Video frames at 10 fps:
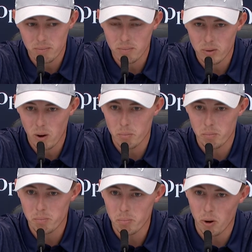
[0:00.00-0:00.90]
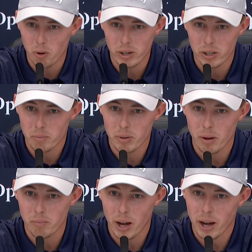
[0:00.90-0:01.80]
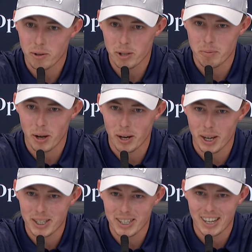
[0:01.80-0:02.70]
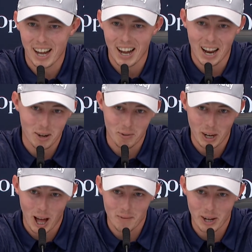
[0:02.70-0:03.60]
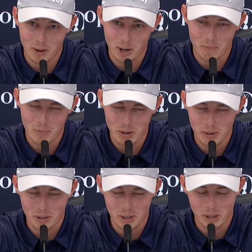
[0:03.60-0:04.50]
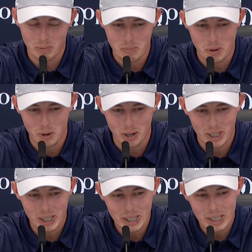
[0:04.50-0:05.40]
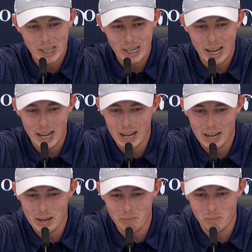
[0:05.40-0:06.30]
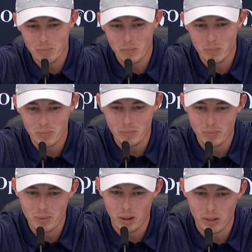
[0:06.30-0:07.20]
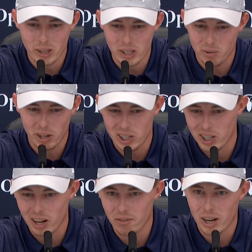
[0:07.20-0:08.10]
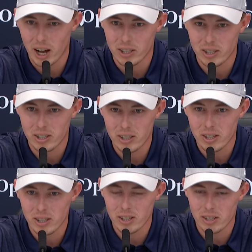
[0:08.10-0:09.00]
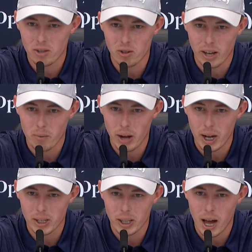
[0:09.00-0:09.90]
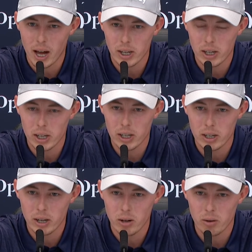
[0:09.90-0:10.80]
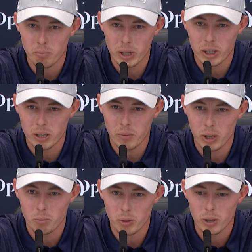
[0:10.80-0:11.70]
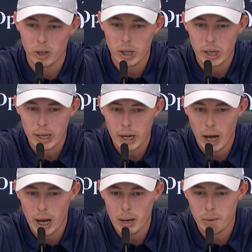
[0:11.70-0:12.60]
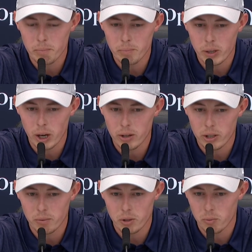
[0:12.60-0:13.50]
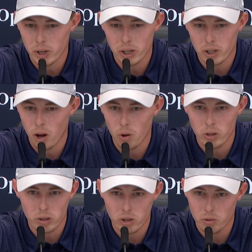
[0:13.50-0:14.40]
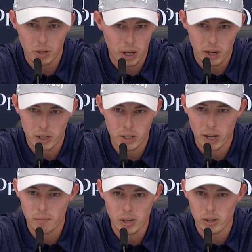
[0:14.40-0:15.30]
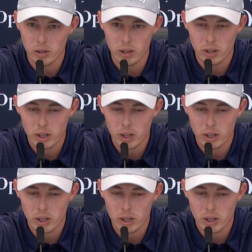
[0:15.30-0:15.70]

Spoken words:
quite boring to be on my own, to be honest. I normally like my own company, but it was a little bit boring. So this week it's kind of nice to sort of get back to that and be similar. But, you know, in terms of the week as a whole, it'll just be kind of the same deal